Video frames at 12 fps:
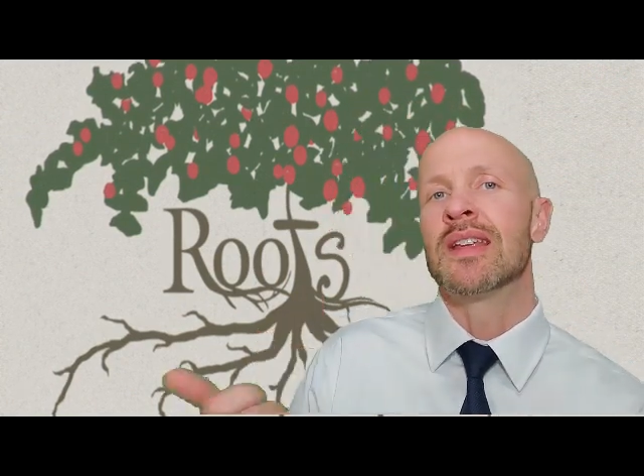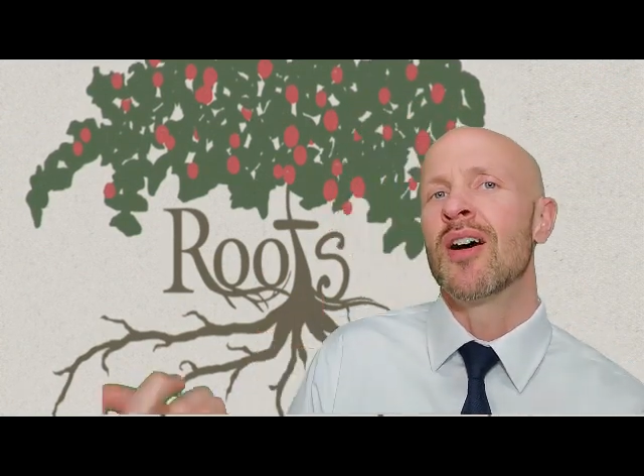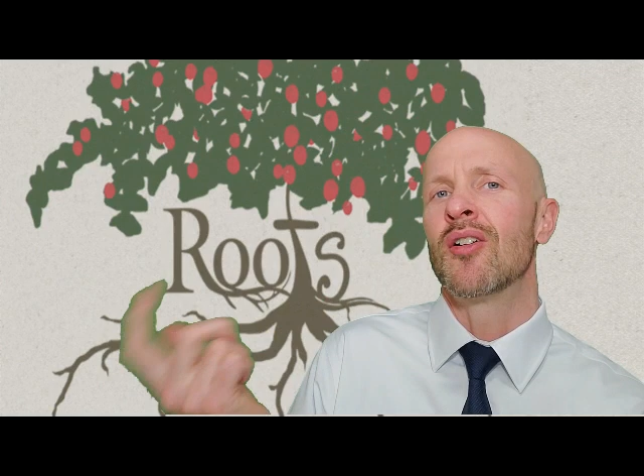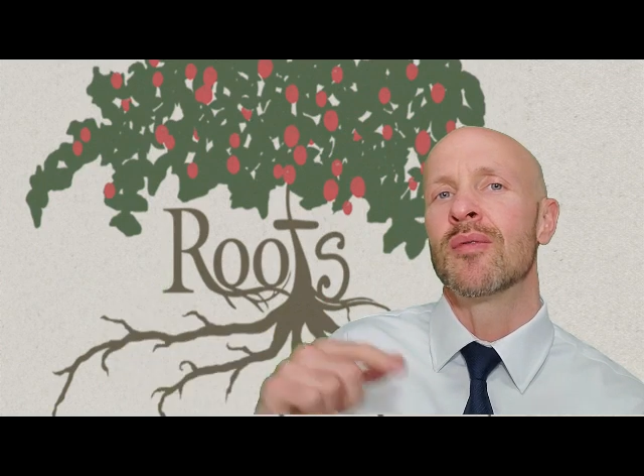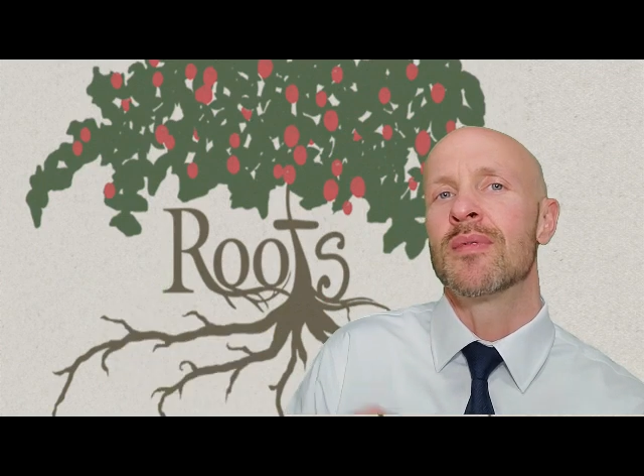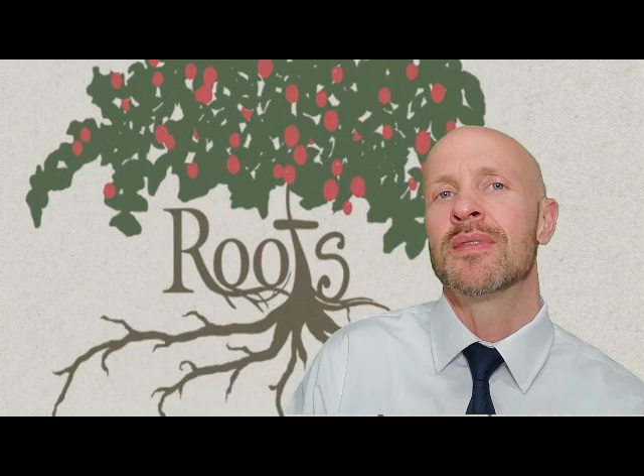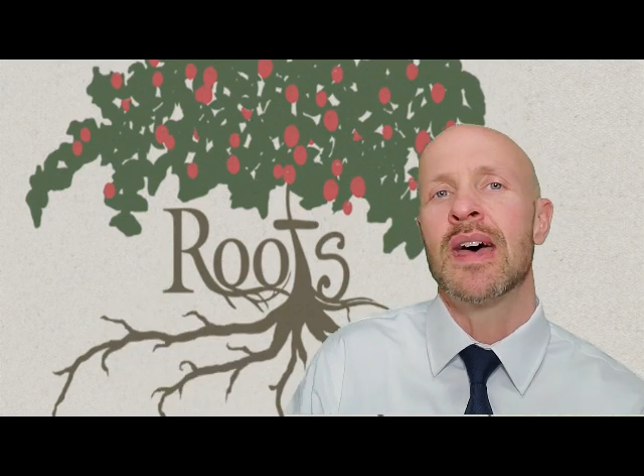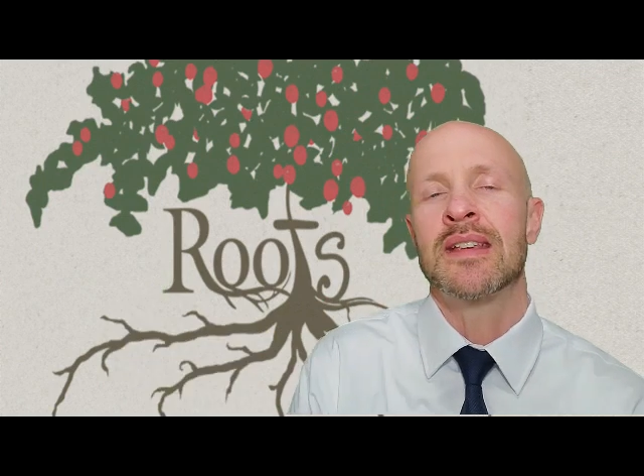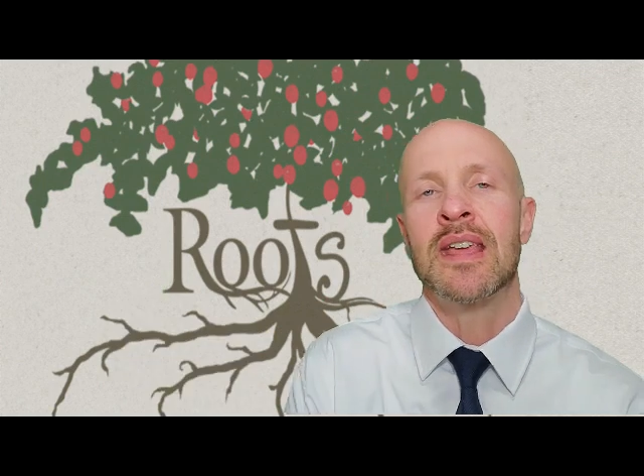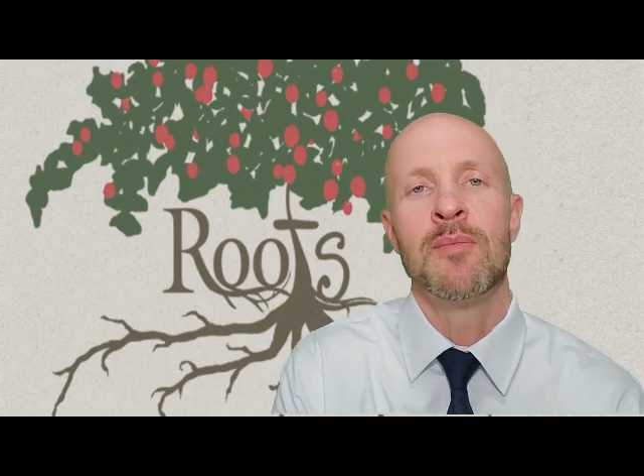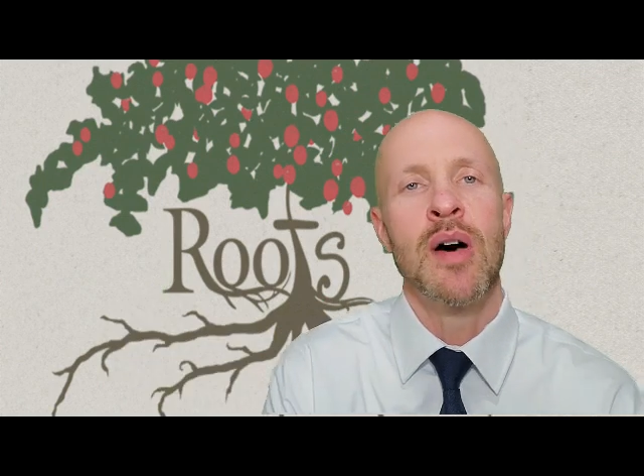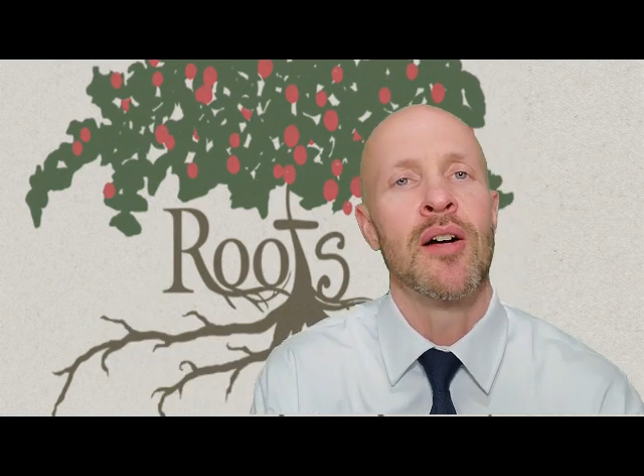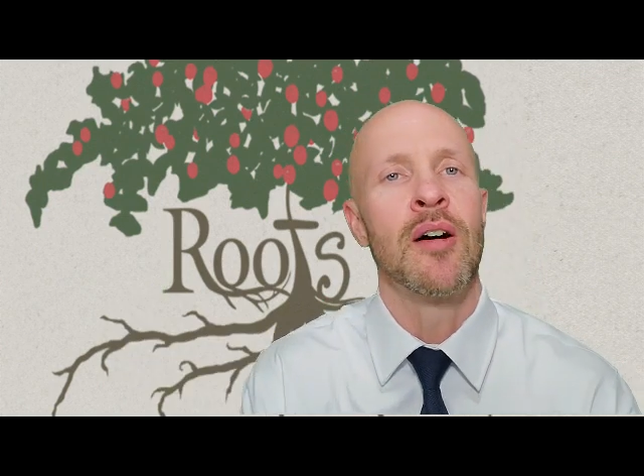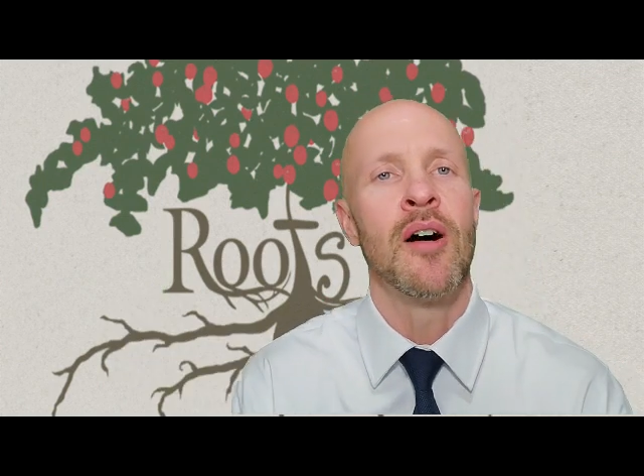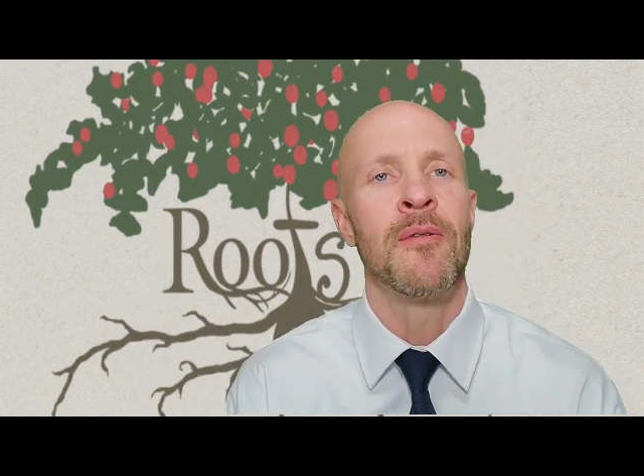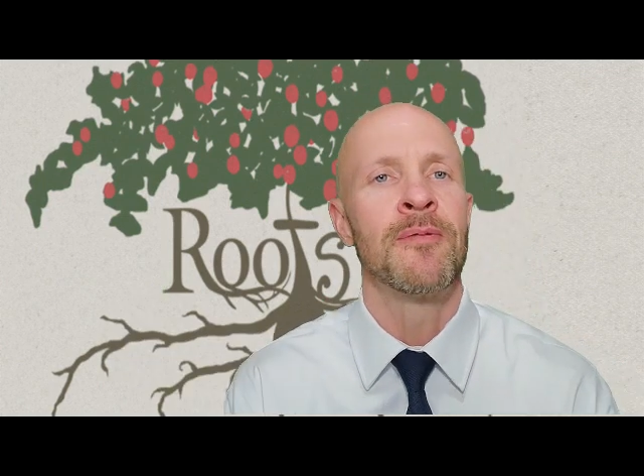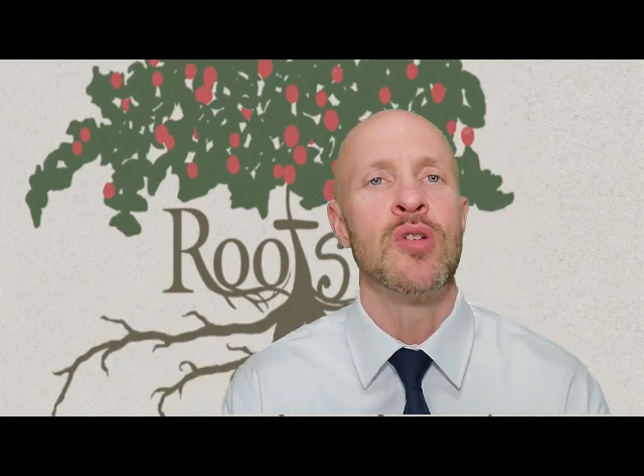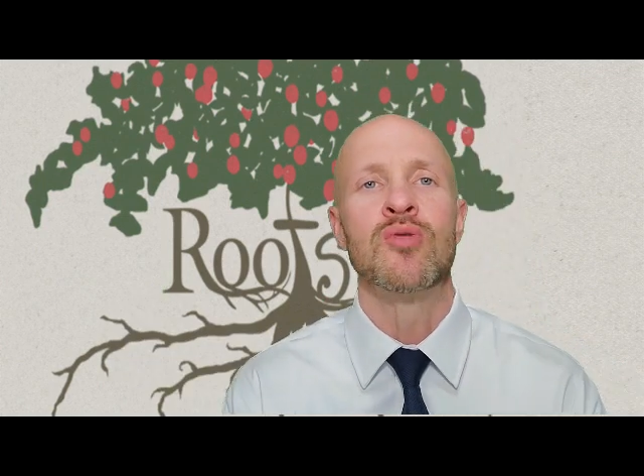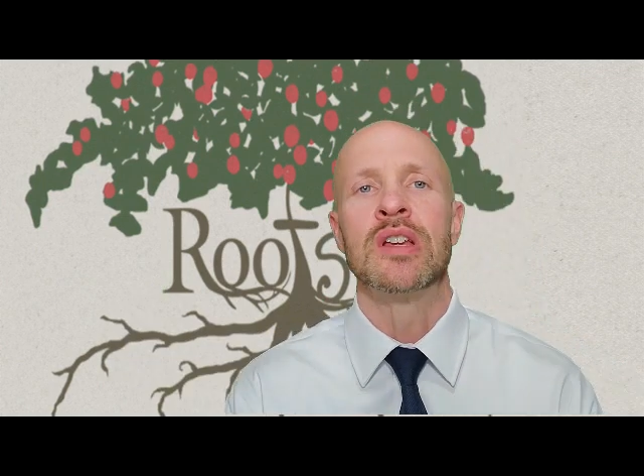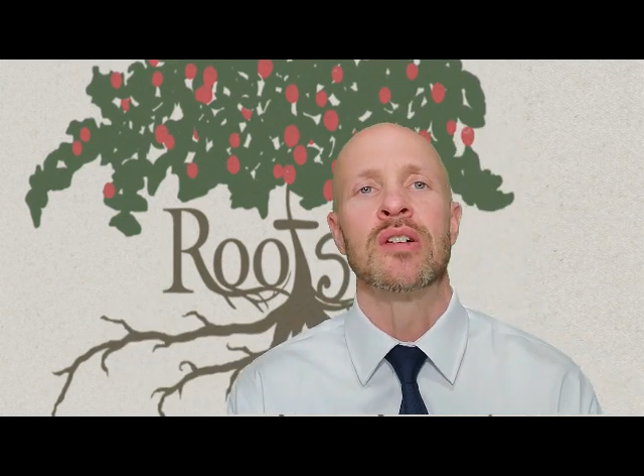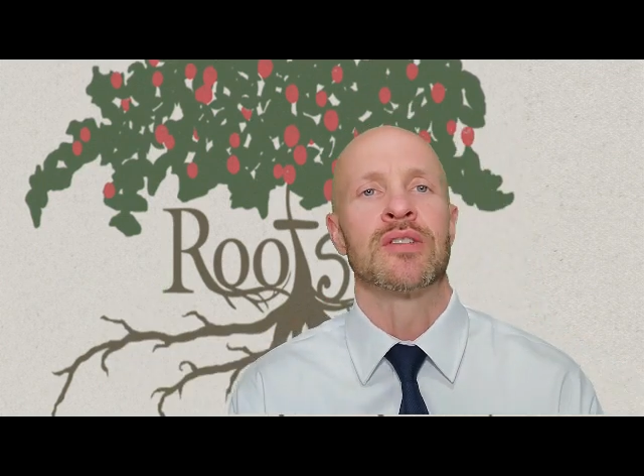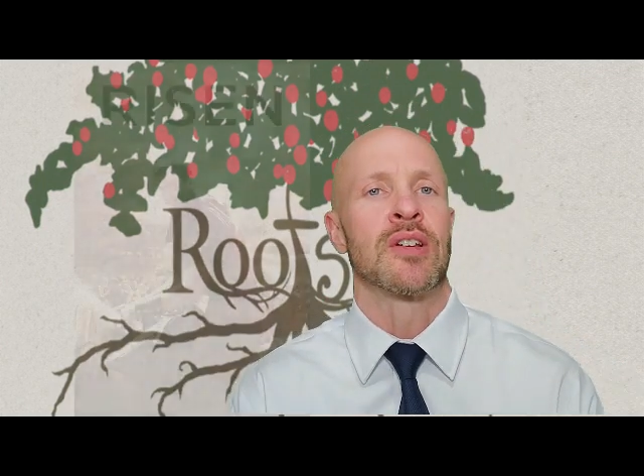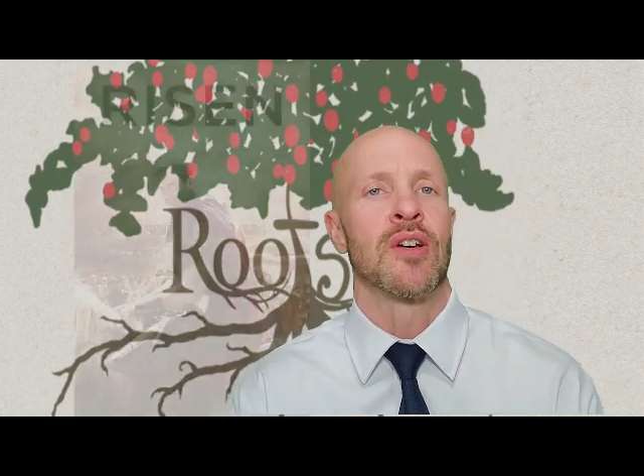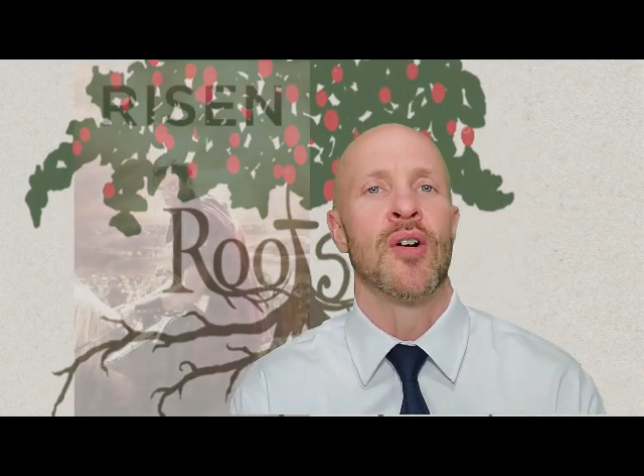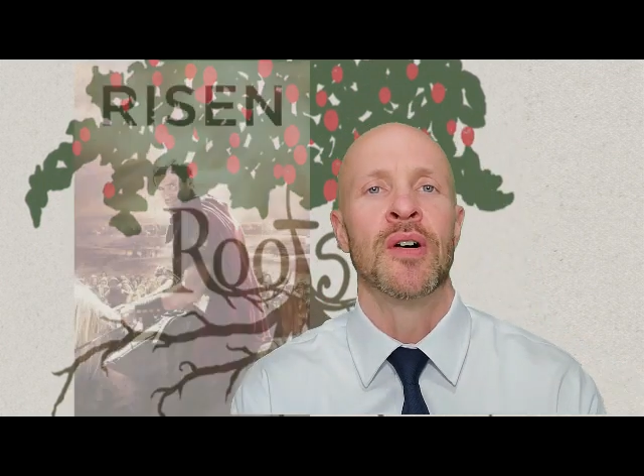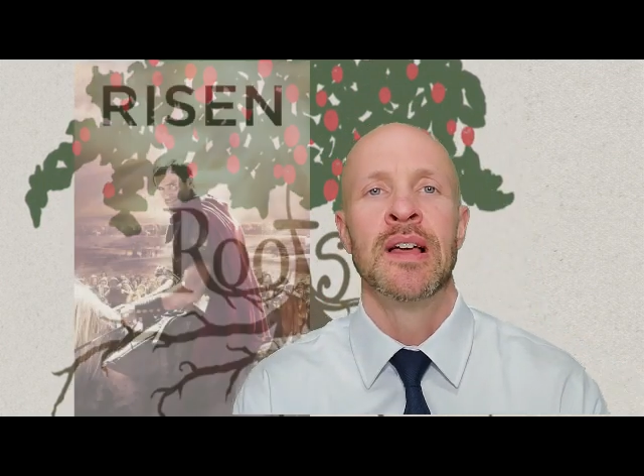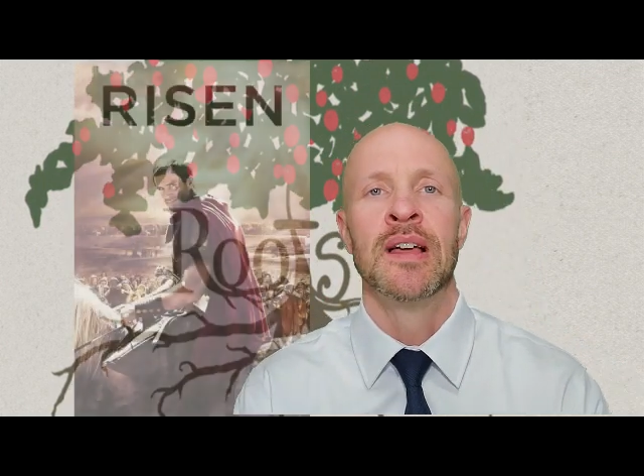Now, that came out a few years ago,